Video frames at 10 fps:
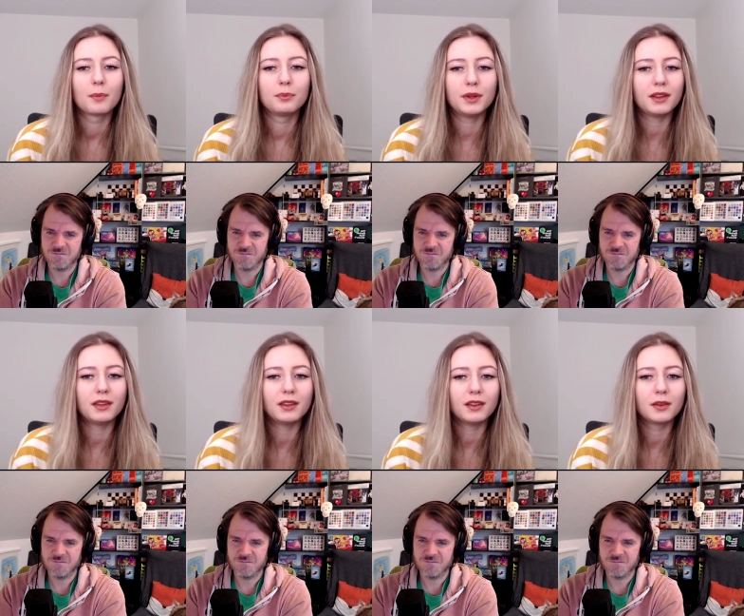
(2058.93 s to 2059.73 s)

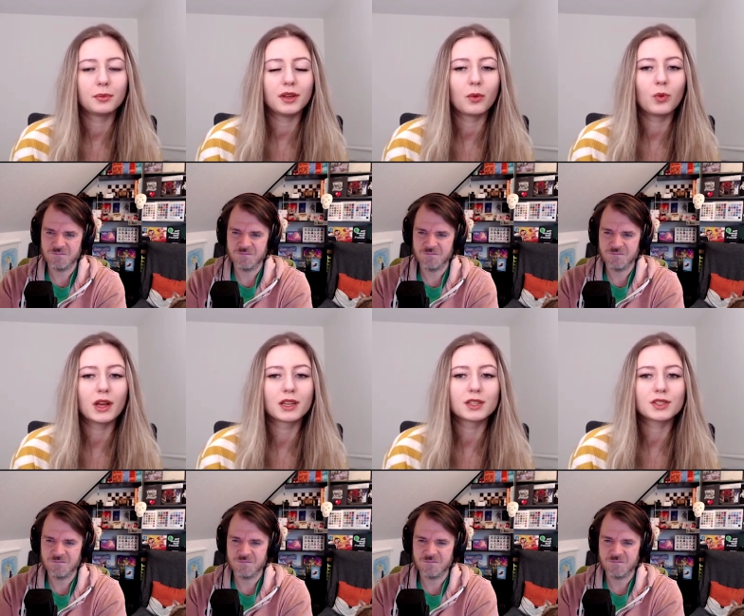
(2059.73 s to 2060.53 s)
Speaker 1: be a
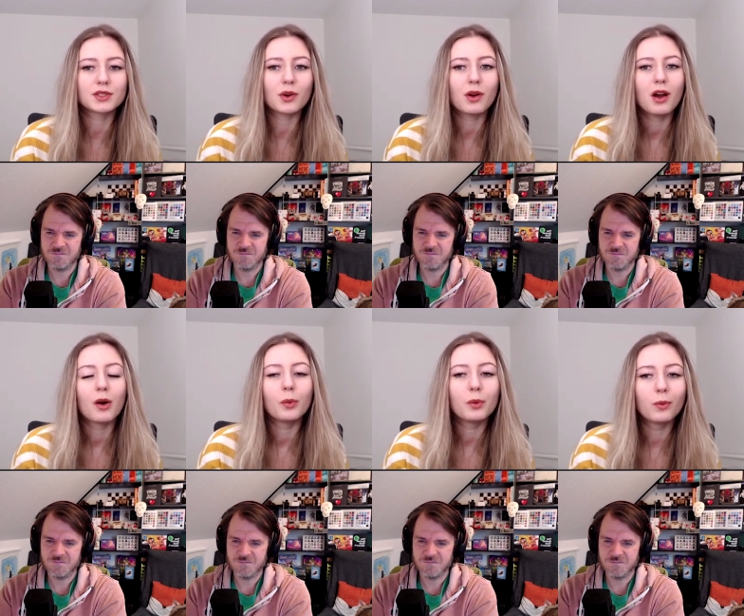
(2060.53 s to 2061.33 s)
win. So
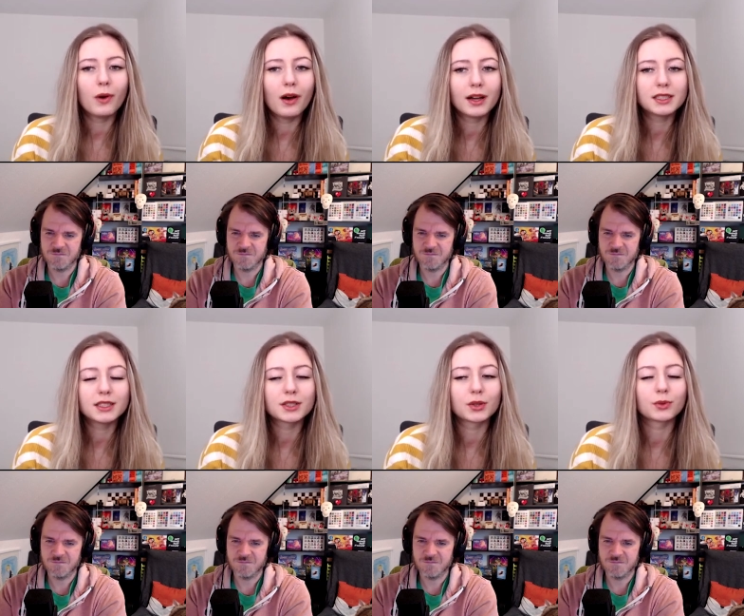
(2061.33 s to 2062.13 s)
we
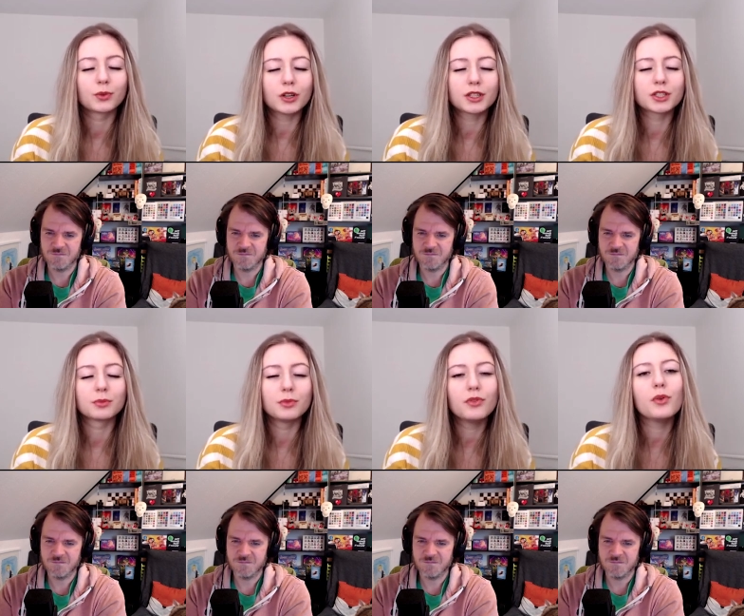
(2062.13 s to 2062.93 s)
want the rook to
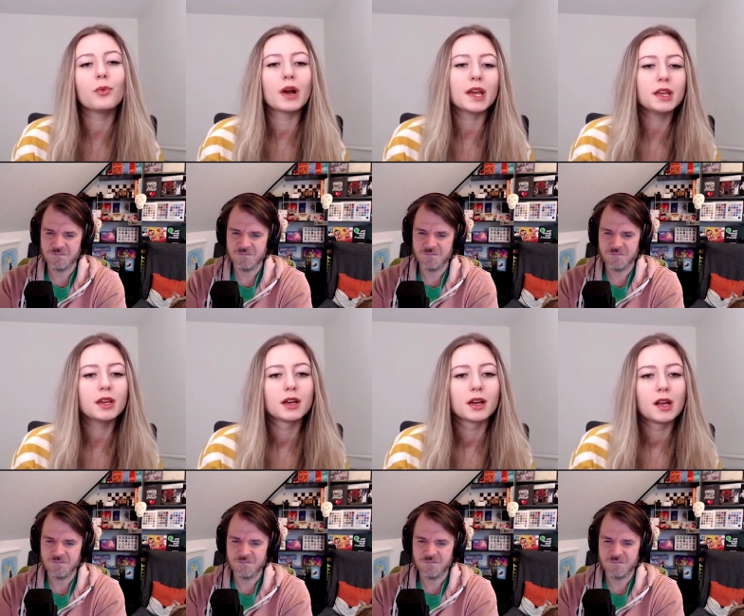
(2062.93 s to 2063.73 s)
move away,
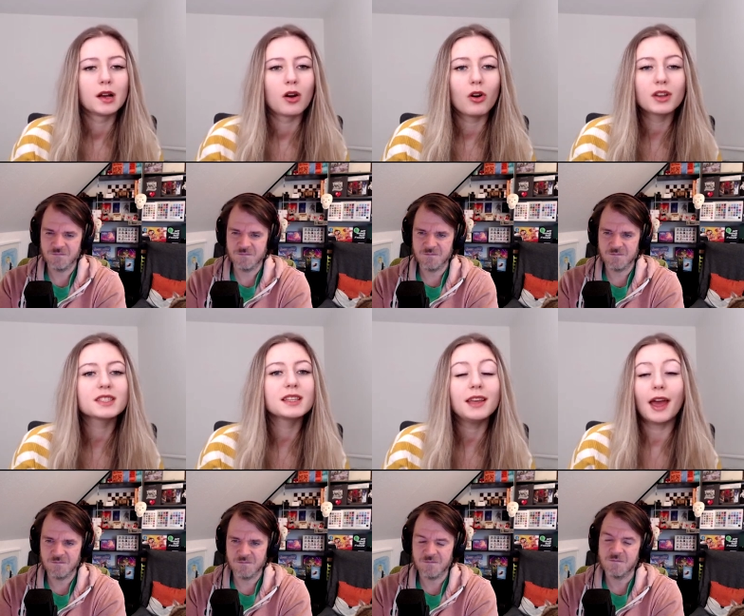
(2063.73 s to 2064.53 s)

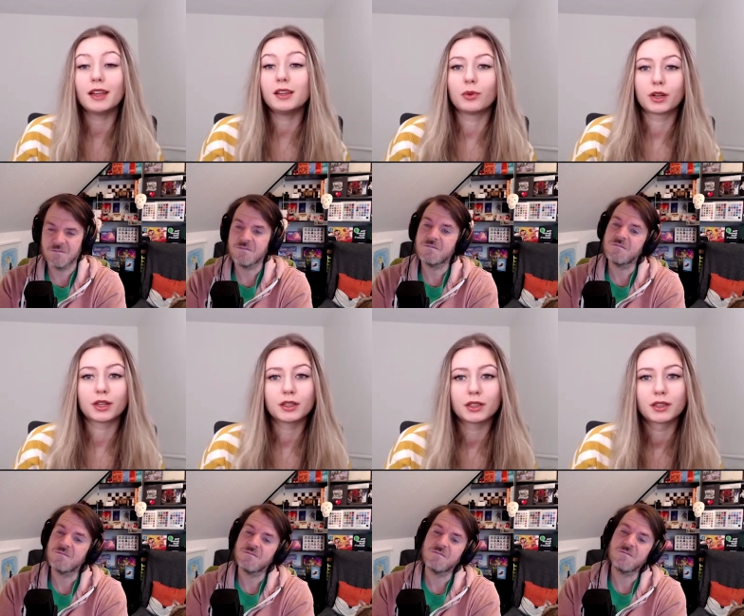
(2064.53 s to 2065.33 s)
honestly,
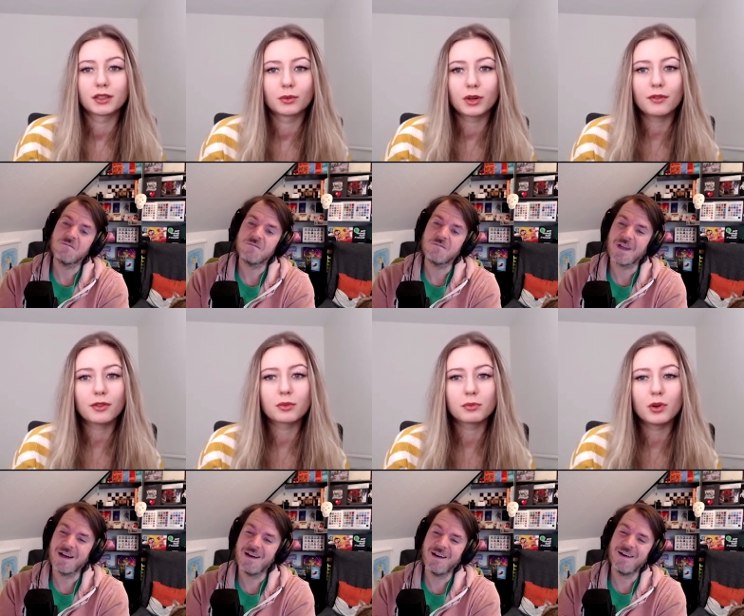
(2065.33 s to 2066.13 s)
anywhere.
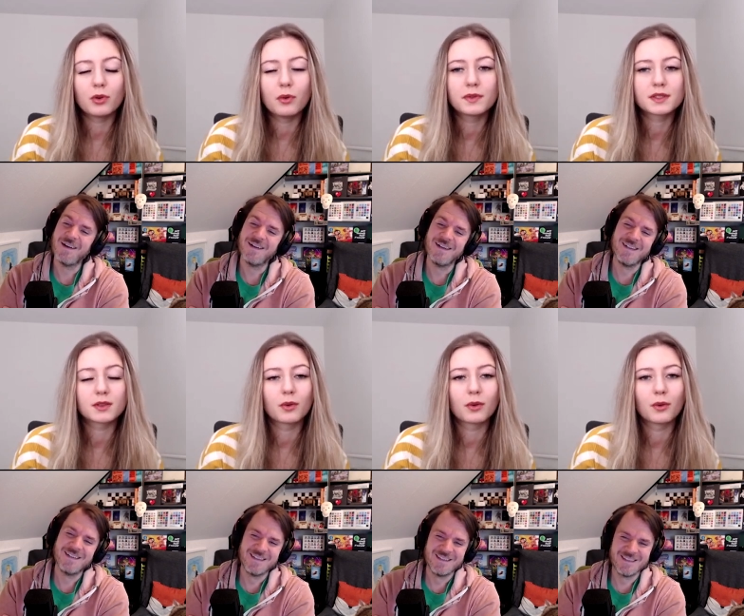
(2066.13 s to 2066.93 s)
Wherever it
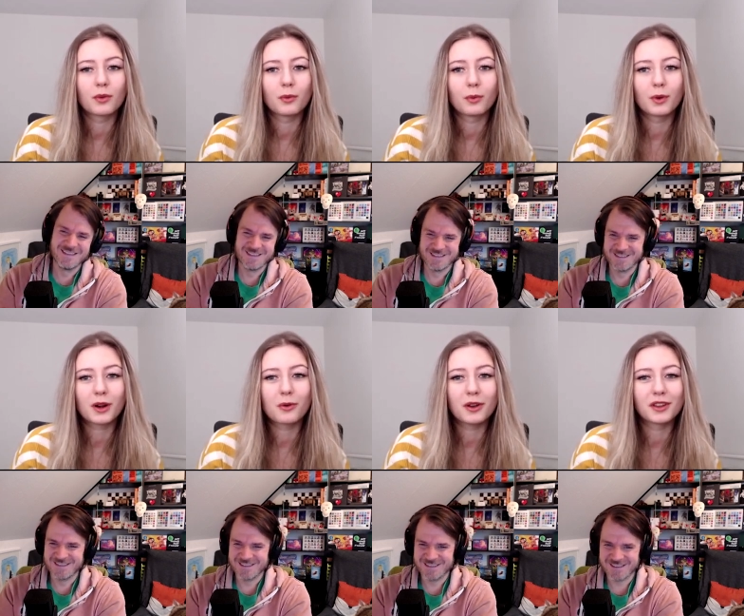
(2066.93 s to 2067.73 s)
moves,
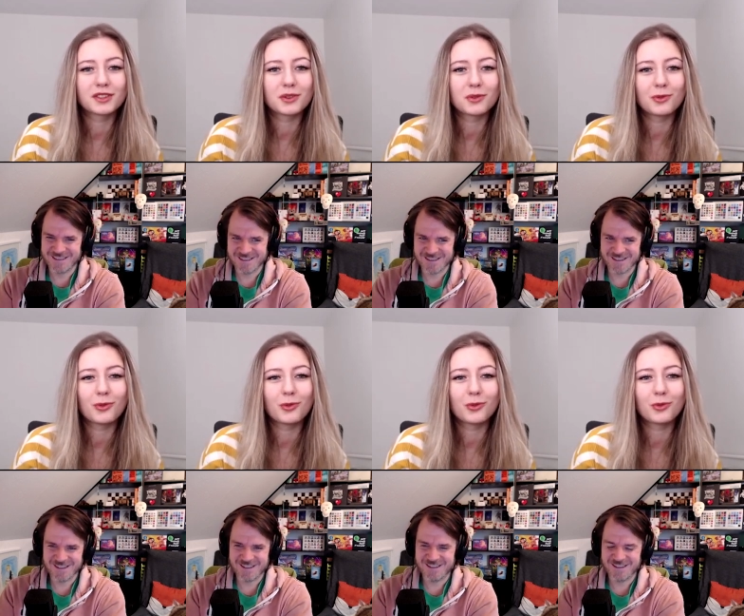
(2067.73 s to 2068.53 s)
we're going
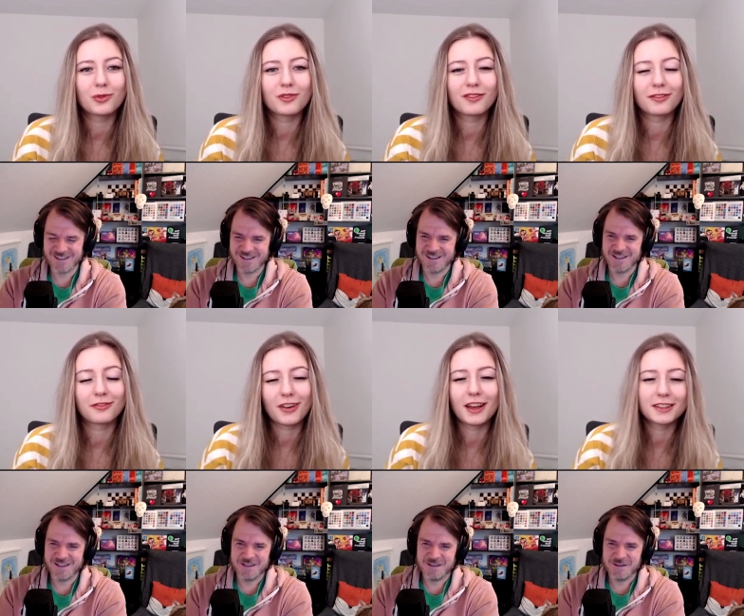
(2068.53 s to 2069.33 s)
to
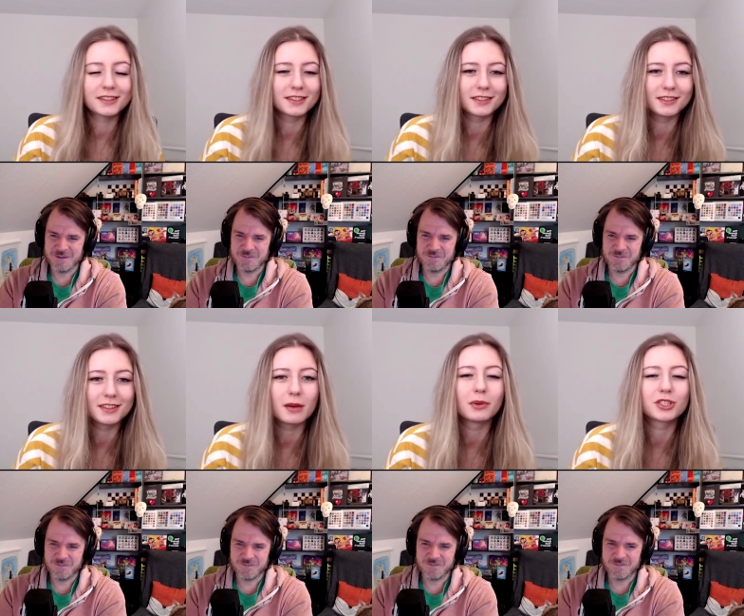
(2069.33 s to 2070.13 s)
find the
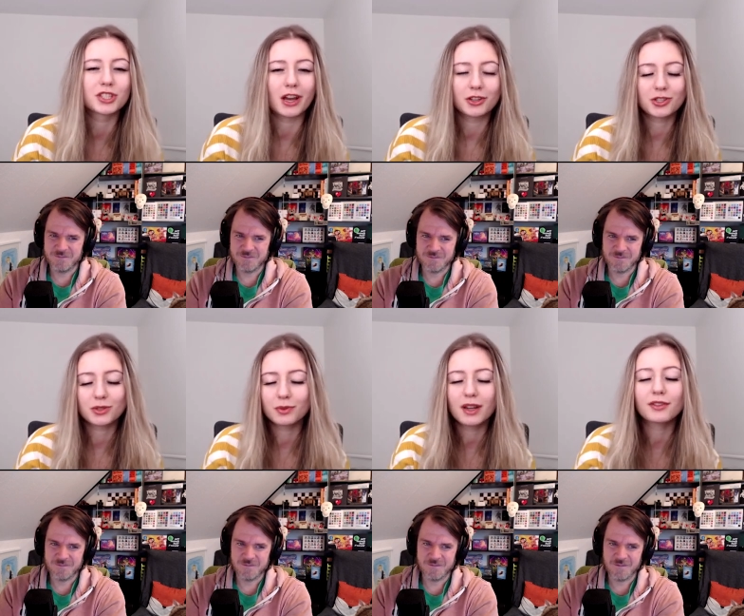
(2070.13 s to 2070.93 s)
double check.
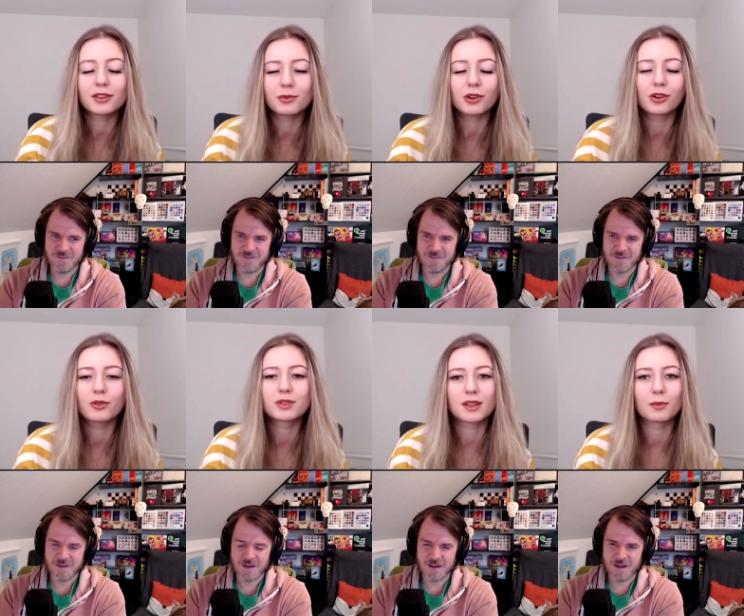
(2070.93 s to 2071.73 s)
Just whenever the rook
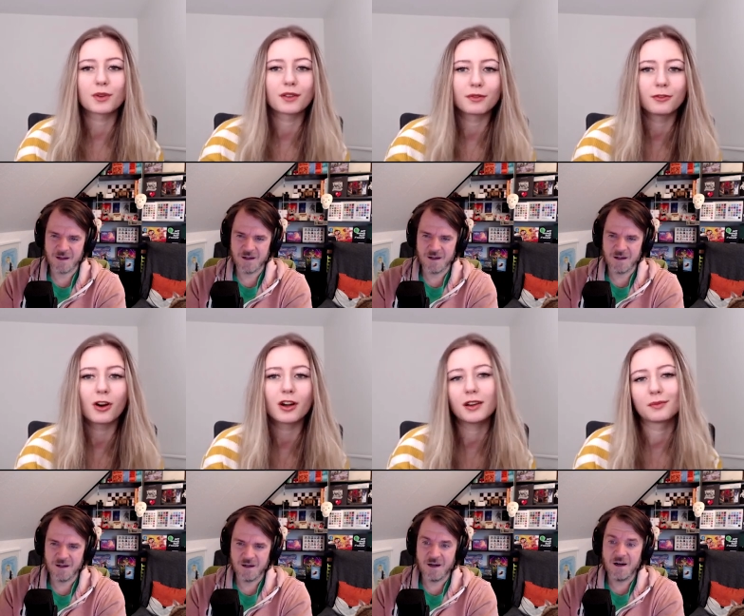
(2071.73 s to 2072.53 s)
goes somewhere
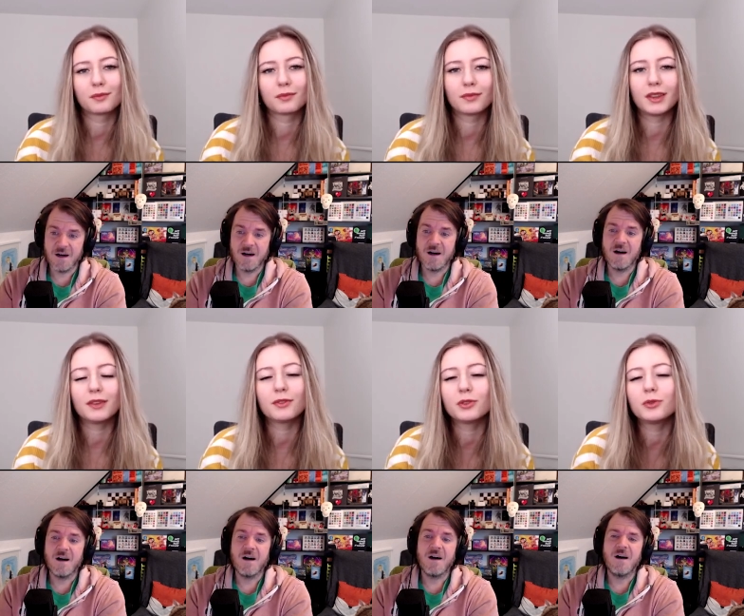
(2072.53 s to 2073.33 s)
far,
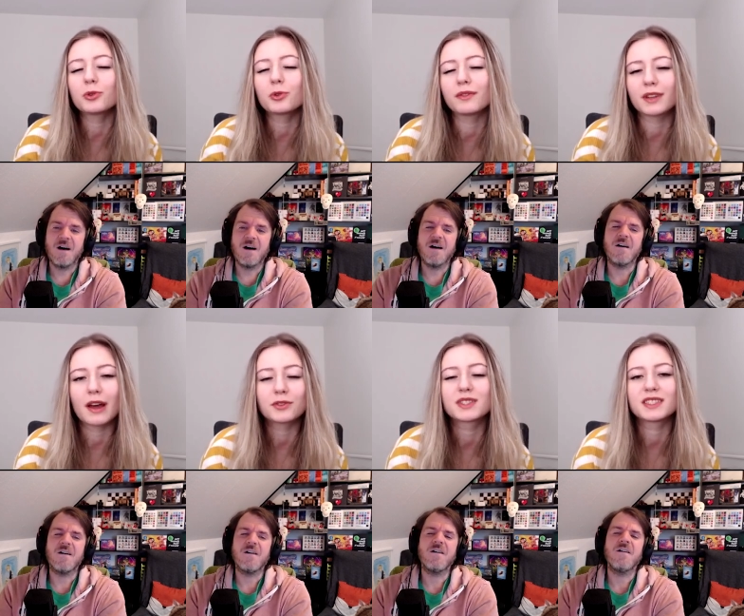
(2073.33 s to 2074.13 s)
you don't even
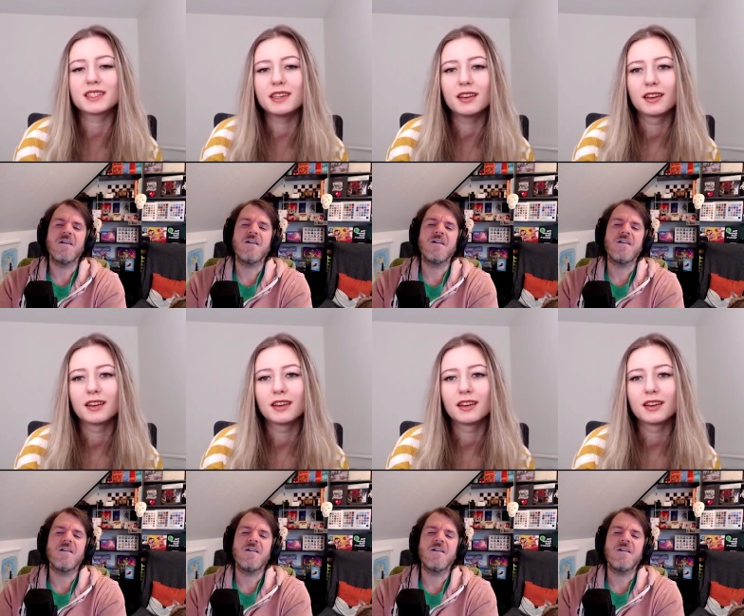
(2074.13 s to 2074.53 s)
have to see